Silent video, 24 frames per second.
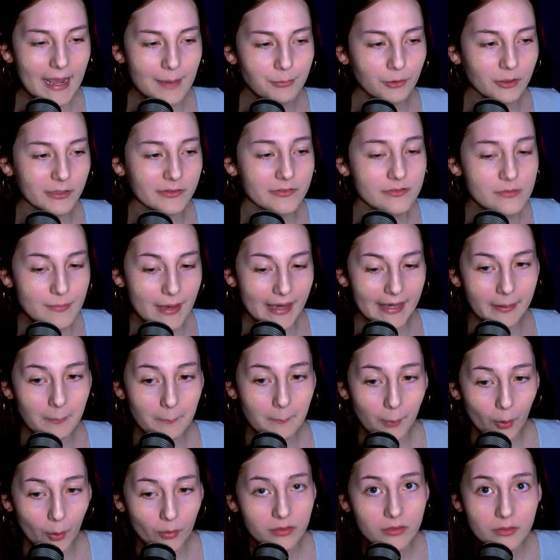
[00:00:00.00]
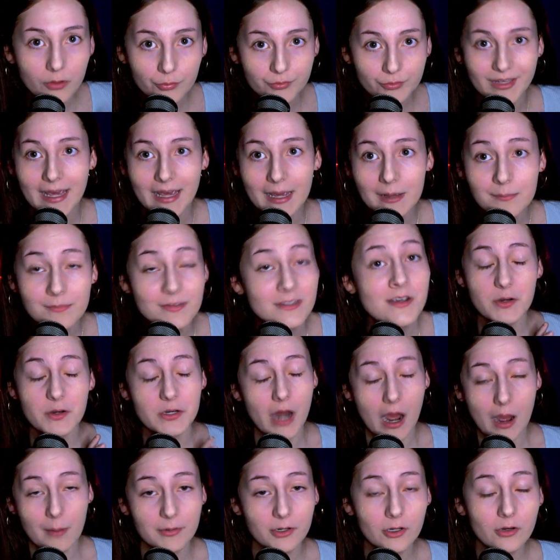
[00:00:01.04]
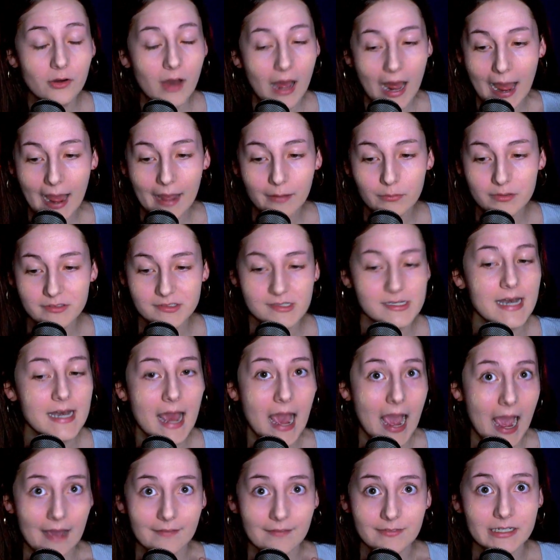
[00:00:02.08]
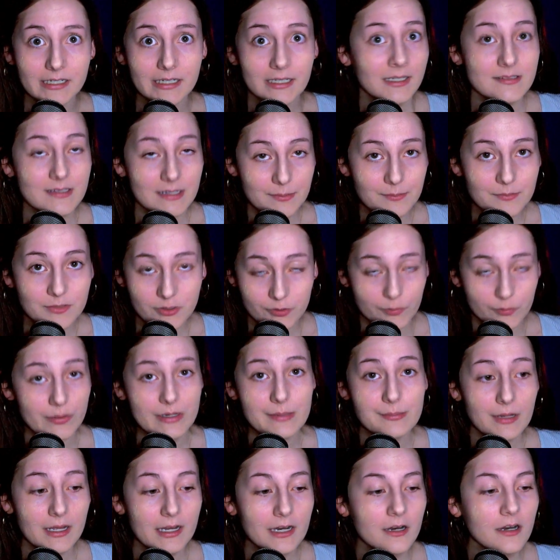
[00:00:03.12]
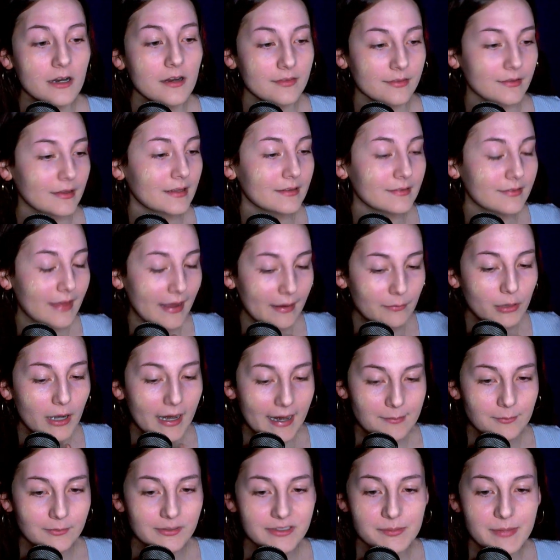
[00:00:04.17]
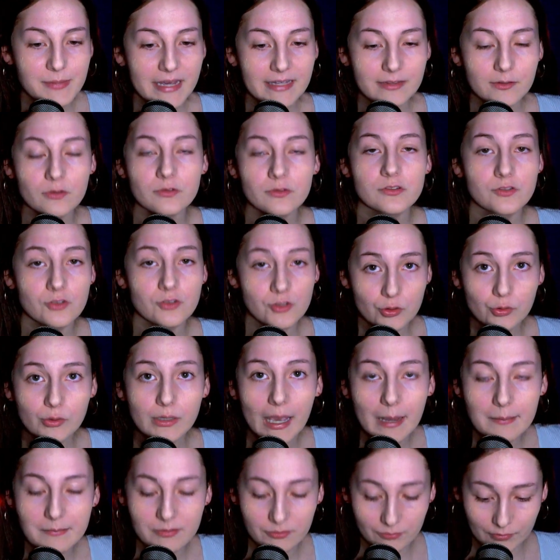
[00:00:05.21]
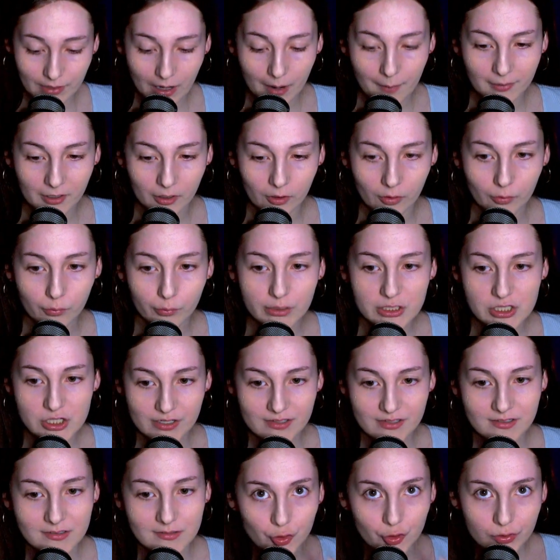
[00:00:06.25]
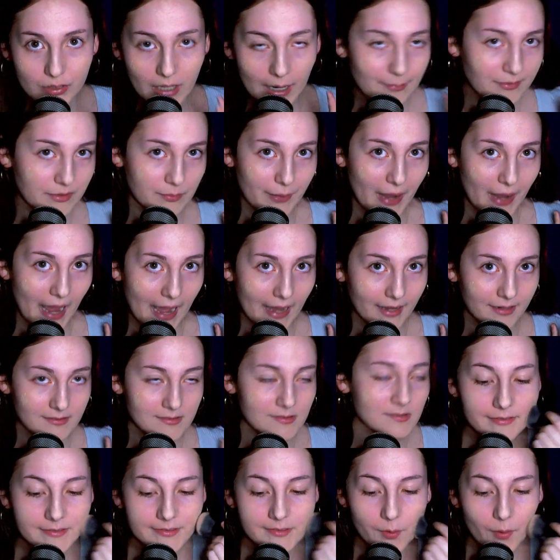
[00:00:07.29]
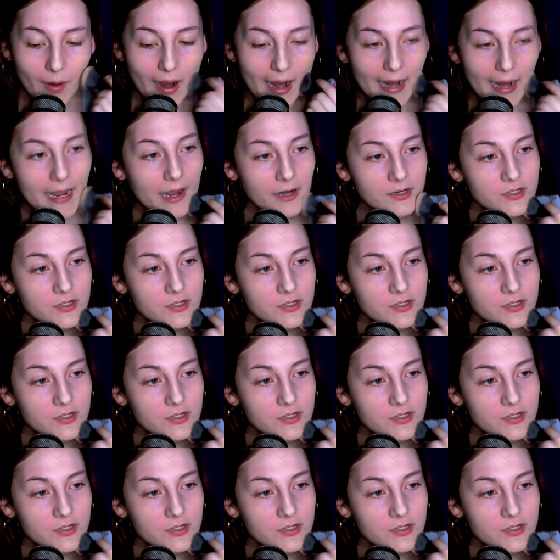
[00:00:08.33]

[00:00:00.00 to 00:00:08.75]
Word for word: able to make both of those games phenomenal. I was an avid Sims 3 player. They were able to make those two games phenomenal with just two types of packs. And so I